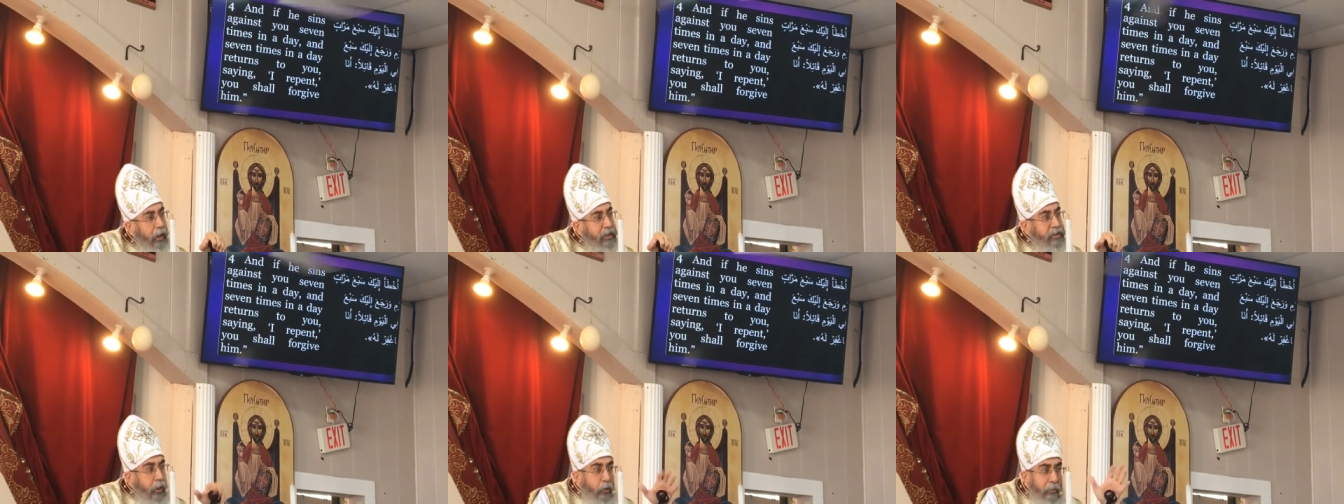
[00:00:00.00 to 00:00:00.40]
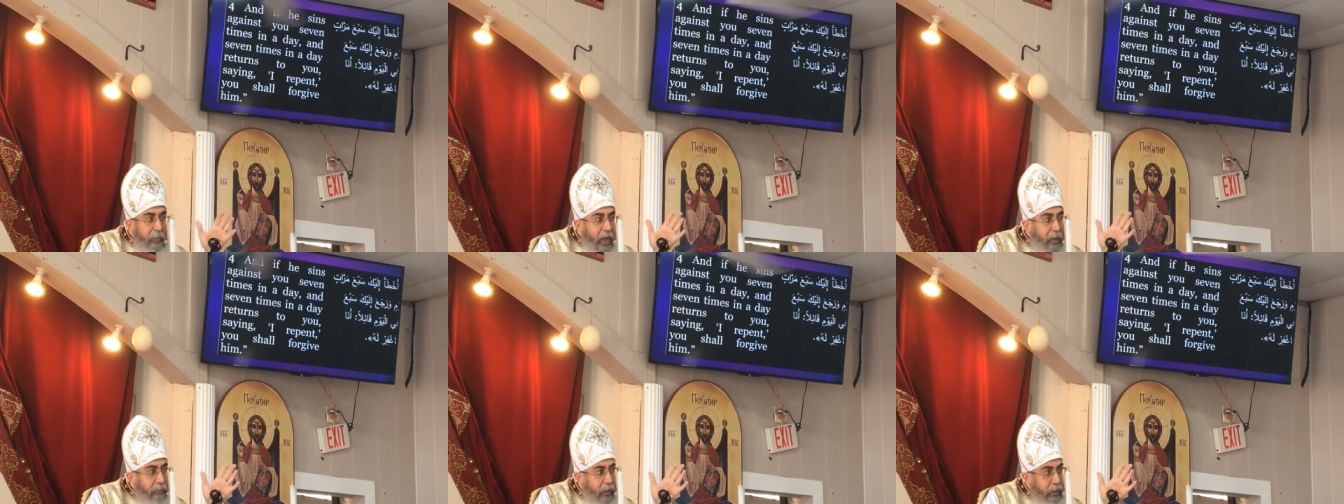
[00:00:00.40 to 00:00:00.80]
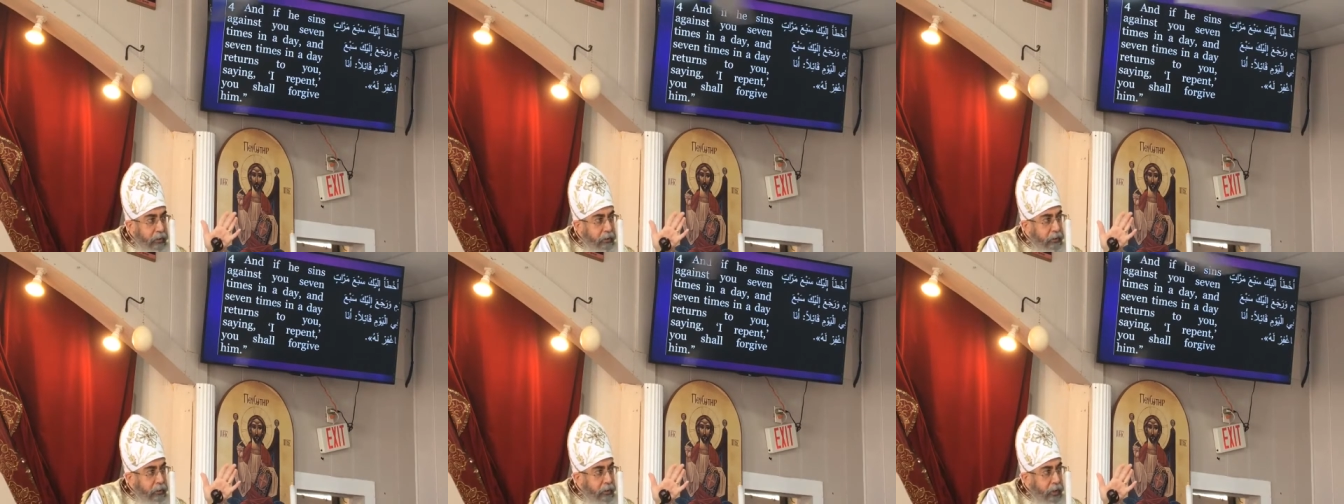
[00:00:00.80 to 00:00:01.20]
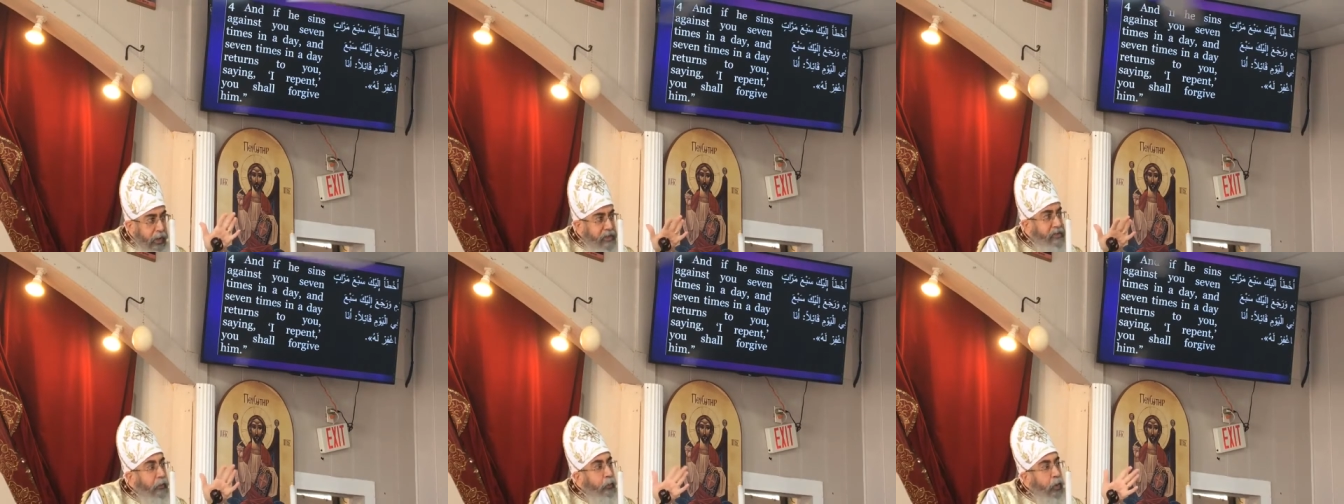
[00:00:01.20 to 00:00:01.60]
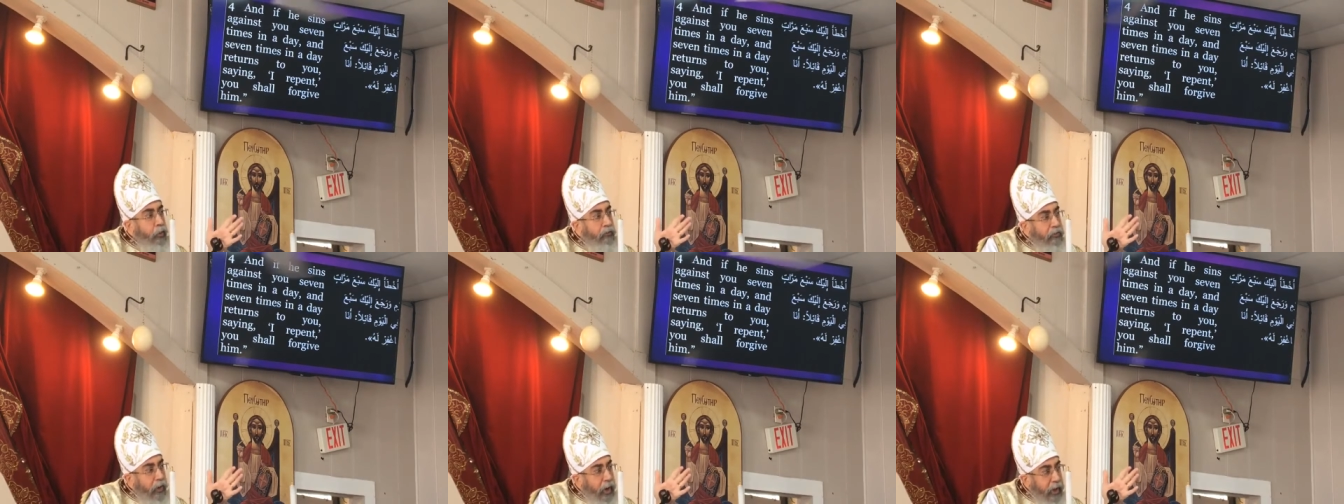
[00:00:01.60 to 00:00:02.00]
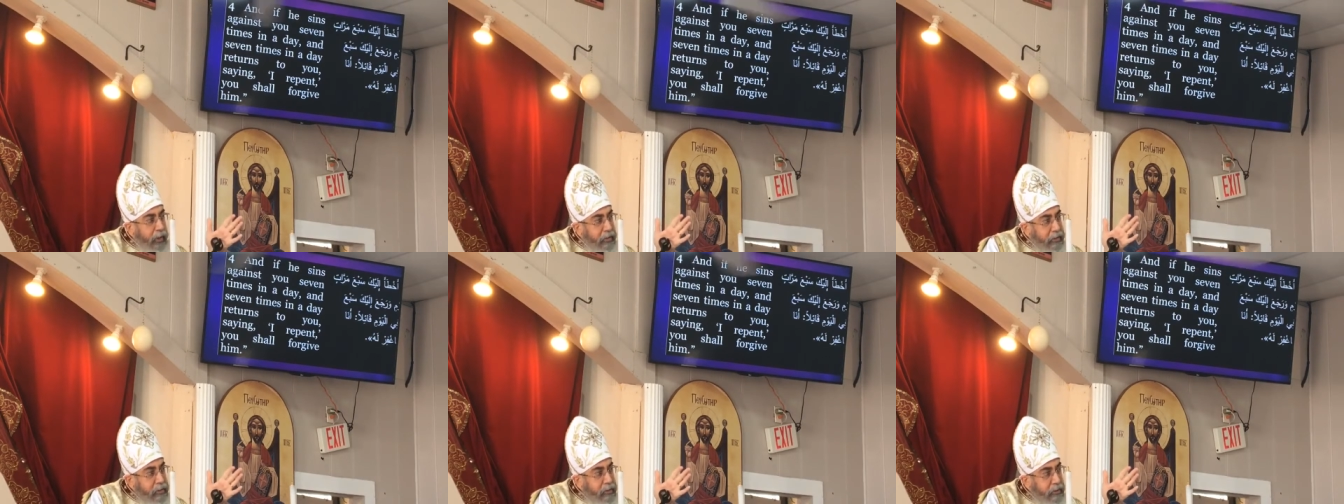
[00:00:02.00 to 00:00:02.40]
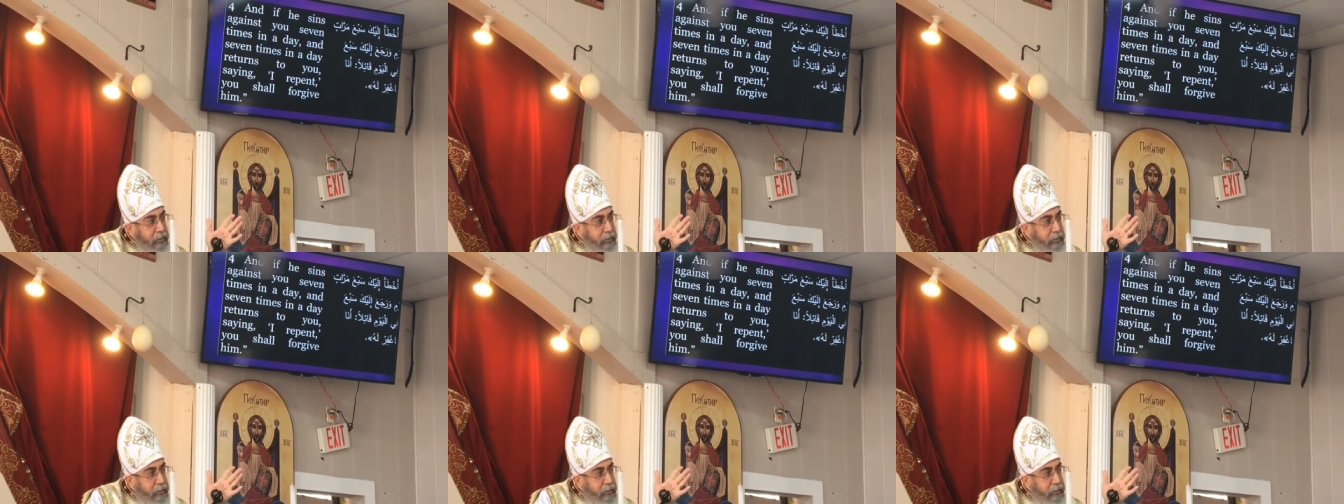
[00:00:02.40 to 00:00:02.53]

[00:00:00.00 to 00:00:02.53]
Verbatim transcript: It's a commandment. It's the will of God.